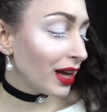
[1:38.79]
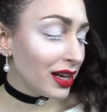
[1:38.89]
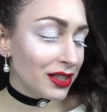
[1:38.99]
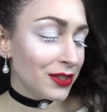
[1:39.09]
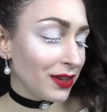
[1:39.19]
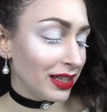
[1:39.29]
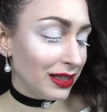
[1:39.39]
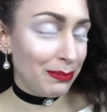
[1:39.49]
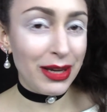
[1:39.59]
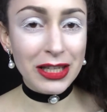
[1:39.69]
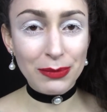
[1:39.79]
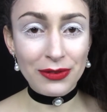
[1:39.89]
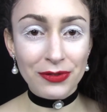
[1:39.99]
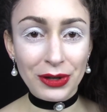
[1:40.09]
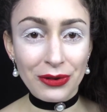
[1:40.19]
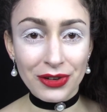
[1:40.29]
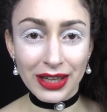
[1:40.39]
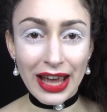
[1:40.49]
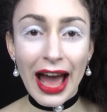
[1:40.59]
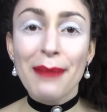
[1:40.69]
I just find that it makes me feel
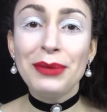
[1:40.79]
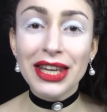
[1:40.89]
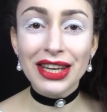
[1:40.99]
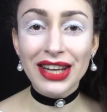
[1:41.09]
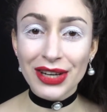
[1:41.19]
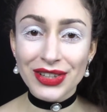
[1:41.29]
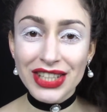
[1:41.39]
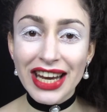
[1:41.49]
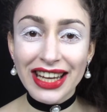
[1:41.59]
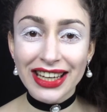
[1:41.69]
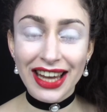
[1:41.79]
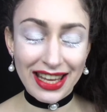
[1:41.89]
really happy and energetic